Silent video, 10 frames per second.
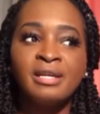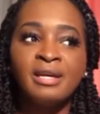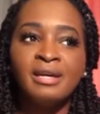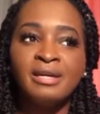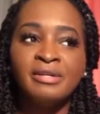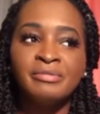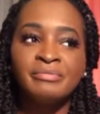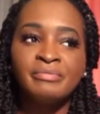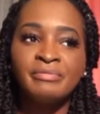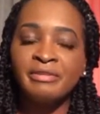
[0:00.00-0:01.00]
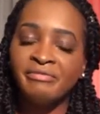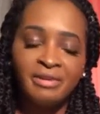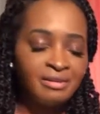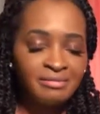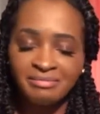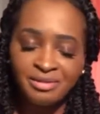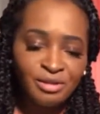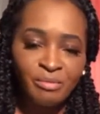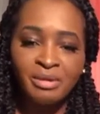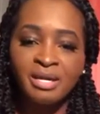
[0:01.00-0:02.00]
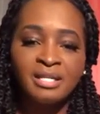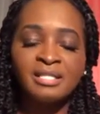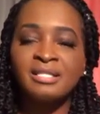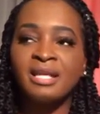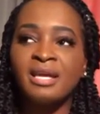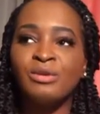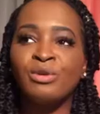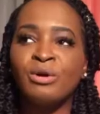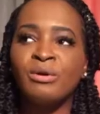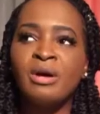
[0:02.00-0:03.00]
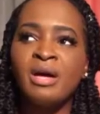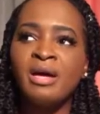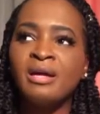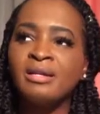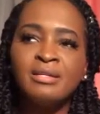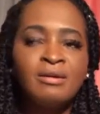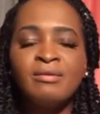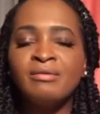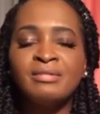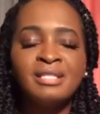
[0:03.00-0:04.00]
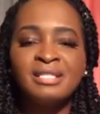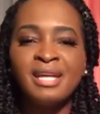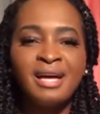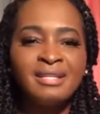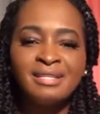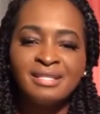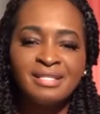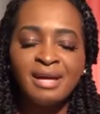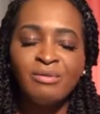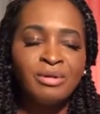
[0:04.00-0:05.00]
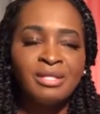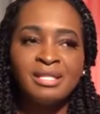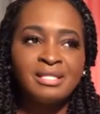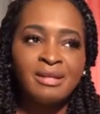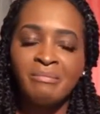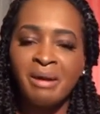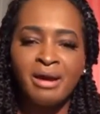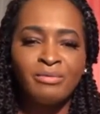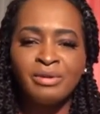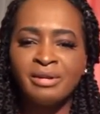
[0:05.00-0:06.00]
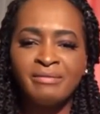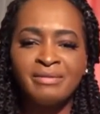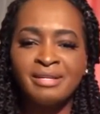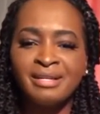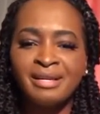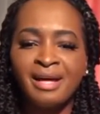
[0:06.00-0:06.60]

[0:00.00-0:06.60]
And the fellow, you know, began to say, you know, no, that's not what this about or whatever.